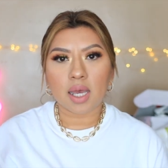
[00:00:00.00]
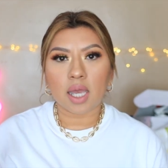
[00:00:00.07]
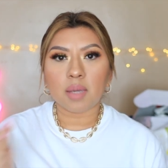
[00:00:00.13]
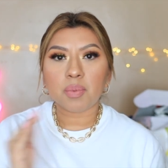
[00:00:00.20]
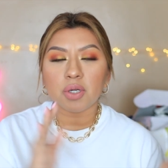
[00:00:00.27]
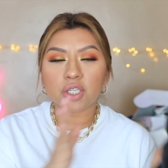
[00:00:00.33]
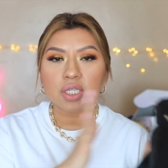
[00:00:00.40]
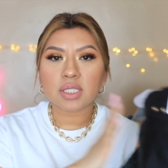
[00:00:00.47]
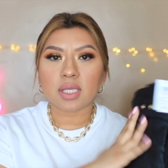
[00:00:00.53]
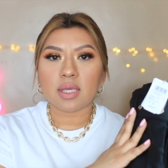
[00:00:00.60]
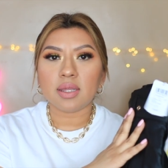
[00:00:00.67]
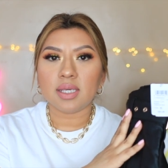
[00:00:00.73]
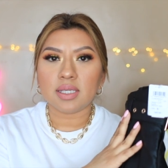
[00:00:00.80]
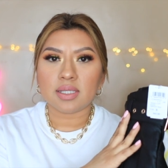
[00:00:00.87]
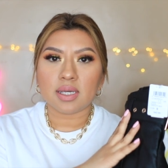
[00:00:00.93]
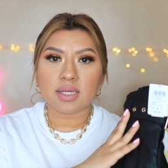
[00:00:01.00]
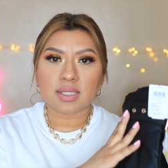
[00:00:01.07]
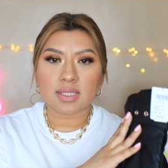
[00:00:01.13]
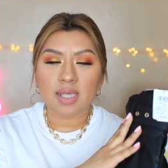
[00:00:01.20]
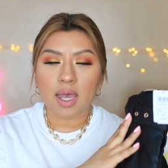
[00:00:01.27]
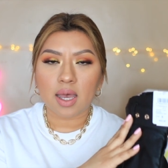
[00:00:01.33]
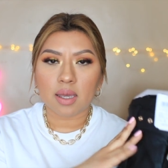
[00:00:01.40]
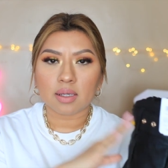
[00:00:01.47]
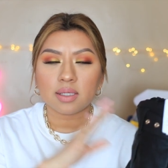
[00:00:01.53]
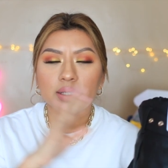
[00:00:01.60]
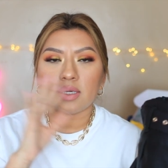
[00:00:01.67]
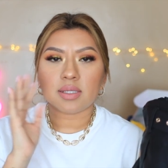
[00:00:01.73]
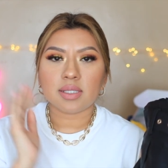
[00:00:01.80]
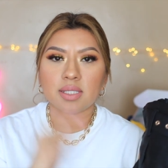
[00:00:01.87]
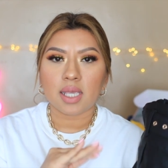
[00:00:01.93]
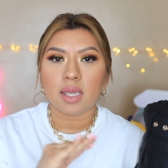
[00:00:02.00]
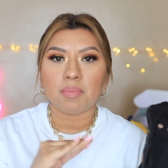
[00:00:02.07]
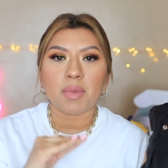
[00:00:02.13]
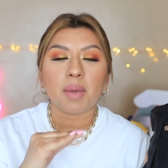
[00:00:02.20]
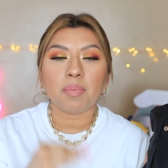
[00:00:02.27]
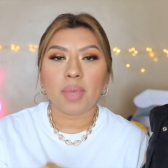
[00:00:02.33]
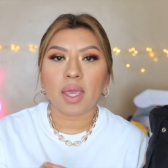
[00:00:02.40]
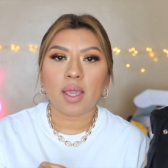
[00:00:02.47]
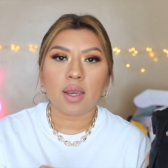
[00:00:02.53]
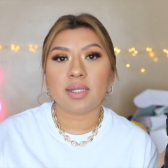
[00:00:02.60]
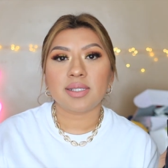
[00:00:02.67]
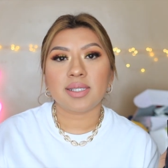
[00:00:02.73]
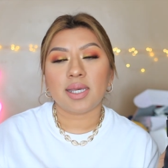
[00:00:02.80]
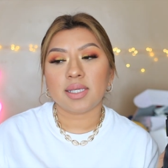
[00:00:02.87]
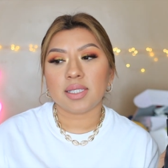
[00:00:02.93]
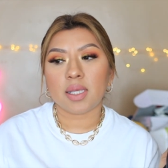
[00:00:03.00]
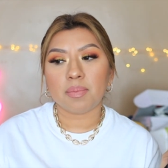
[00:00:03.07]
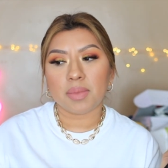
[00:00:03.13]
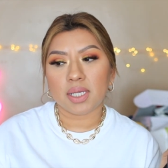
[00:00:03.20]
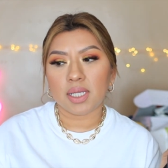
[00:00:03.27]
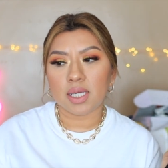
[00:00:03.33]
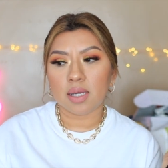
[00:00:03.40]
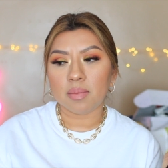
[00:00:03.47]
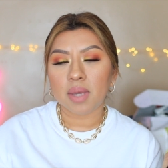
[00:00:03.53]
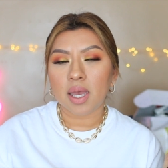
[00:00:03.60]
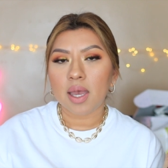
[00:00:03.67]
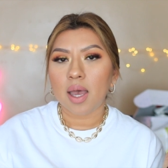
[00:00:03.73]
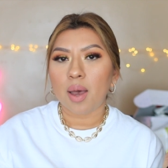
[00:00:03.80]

I purchased these exact same pair the size medium